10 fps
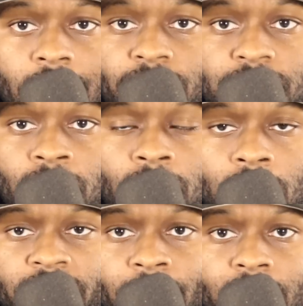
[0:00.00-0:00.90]
Hey, what's going
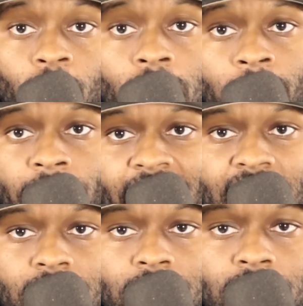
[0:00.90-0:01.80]
on, everybody? Welcome
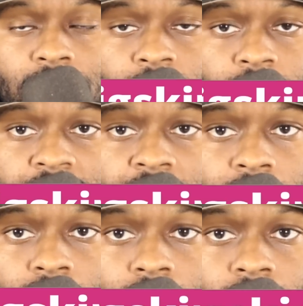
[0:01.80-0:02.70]
back to the
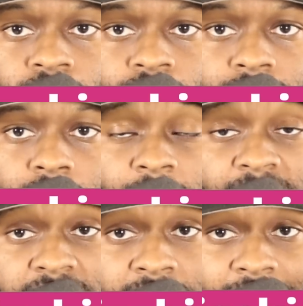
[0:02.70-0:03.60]
channel.
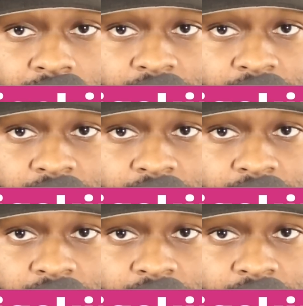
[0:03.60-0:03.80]
Pigskin Addicts